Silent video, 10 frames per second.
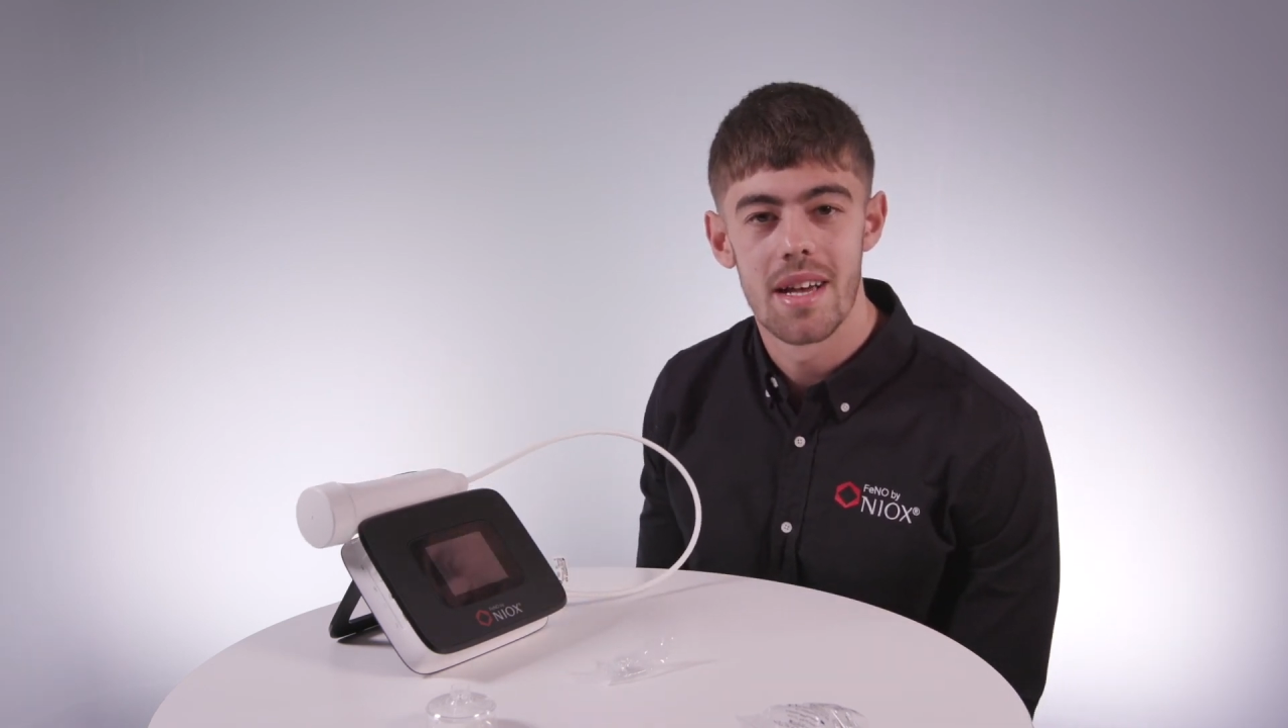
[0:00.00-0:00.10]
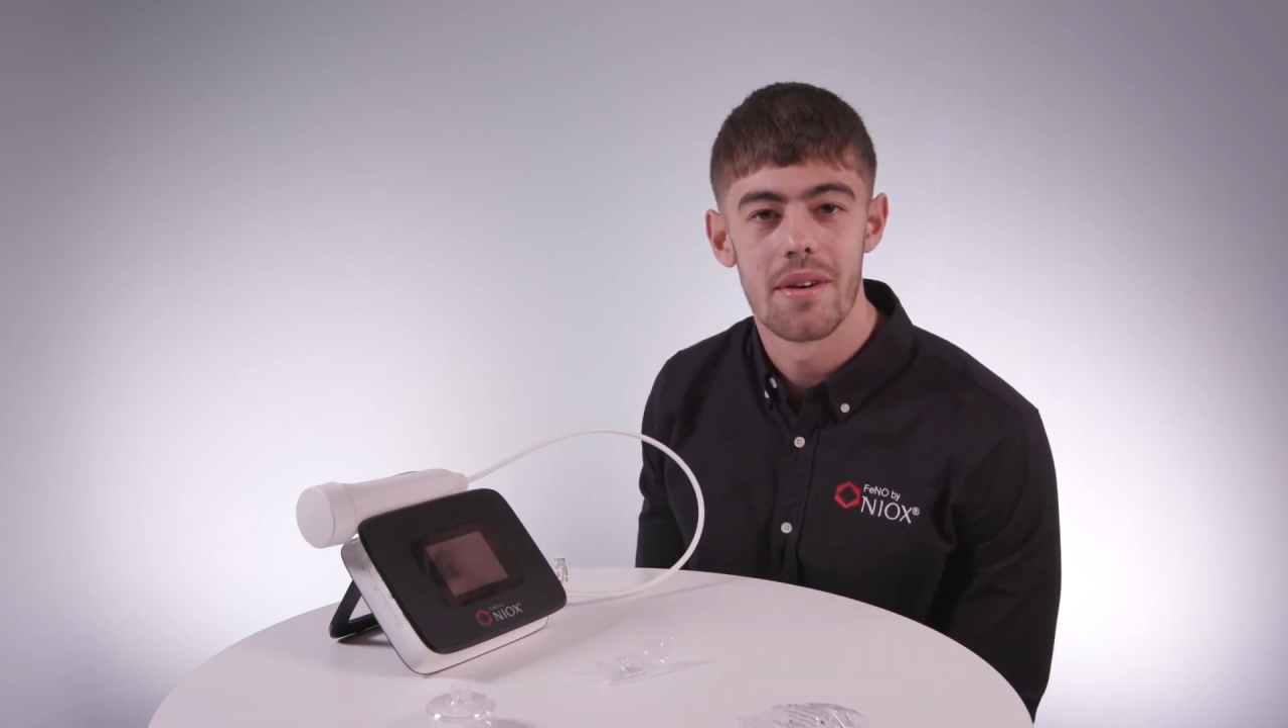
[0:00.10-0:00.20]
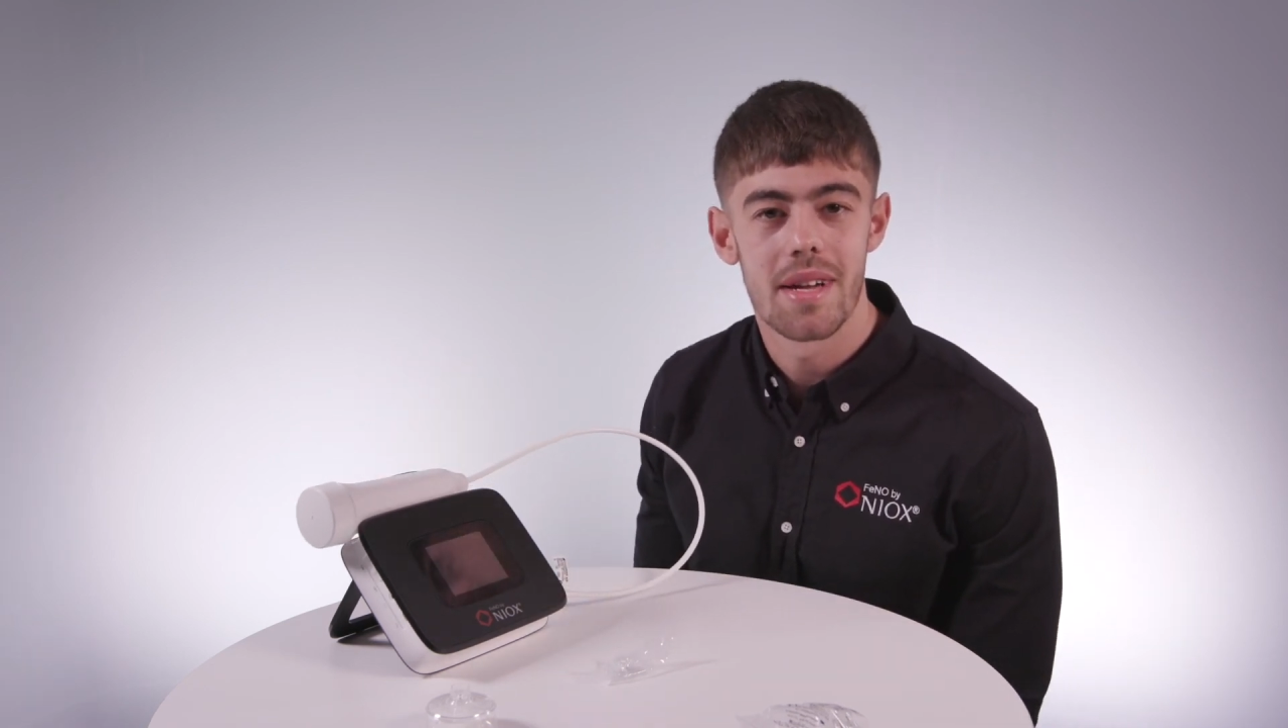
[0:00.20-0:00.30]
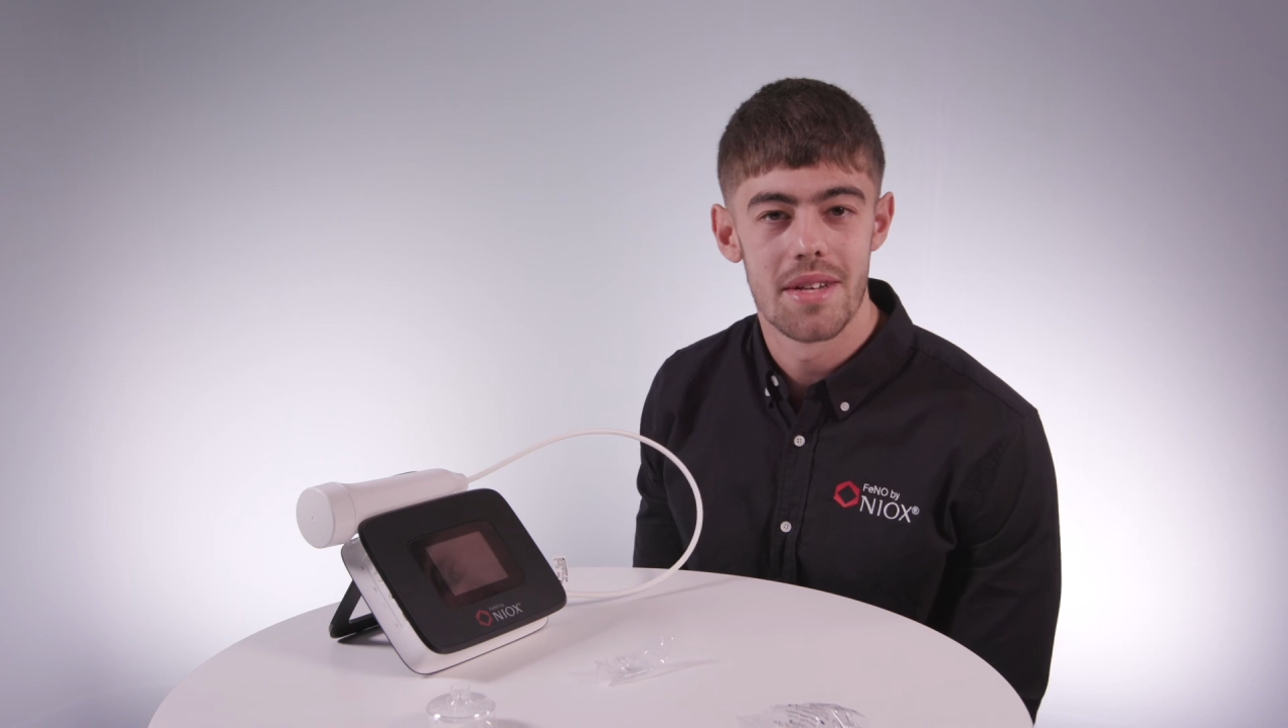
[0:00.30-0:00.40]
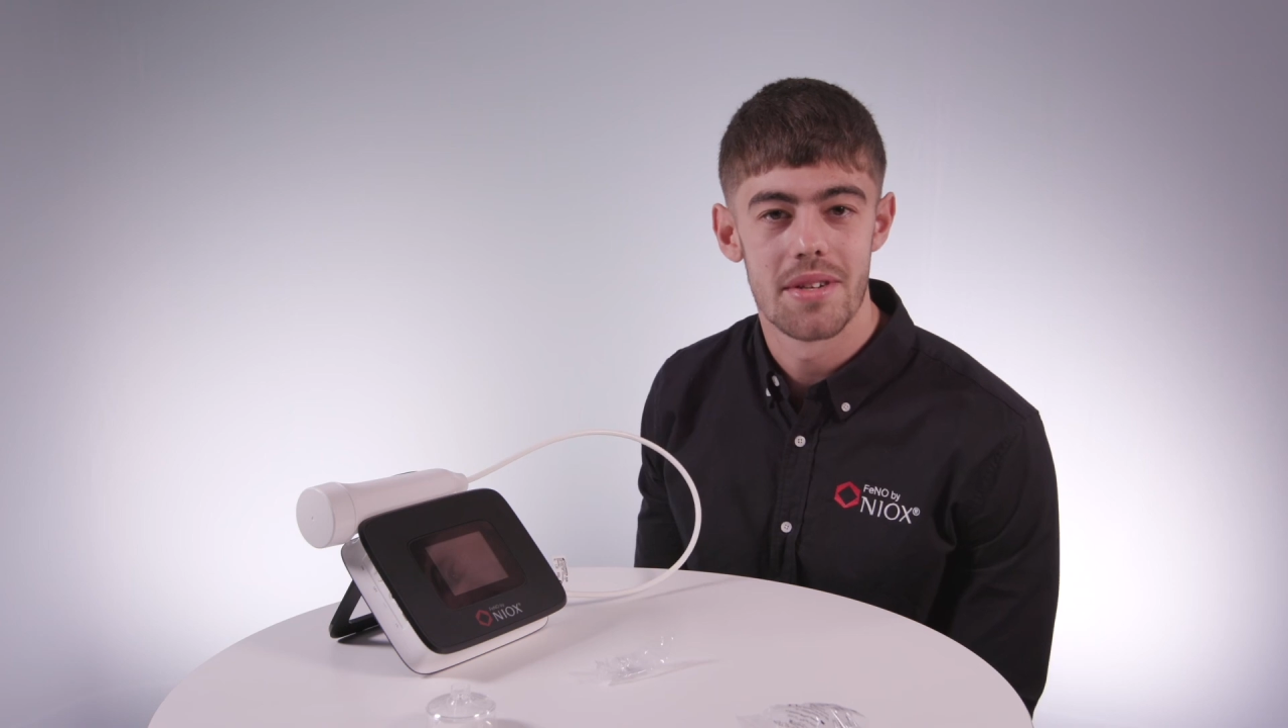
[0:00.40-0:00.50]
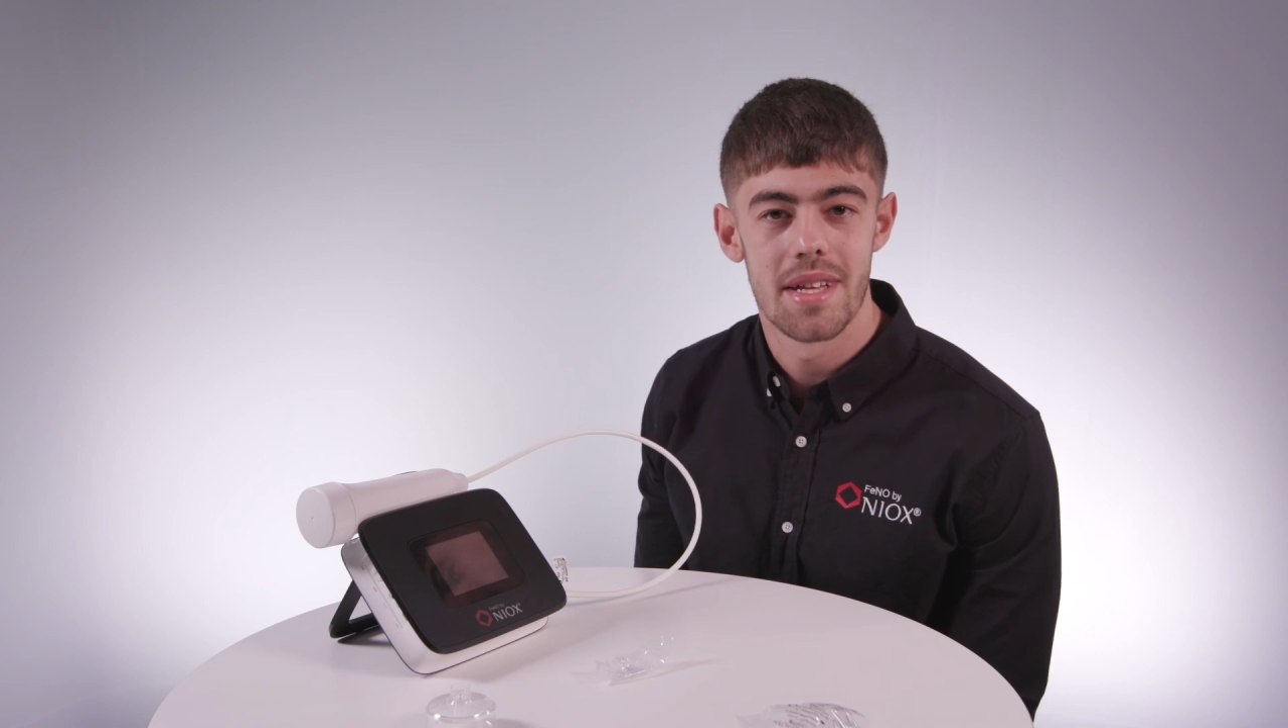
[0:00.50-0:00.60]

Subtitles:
and I'll catch you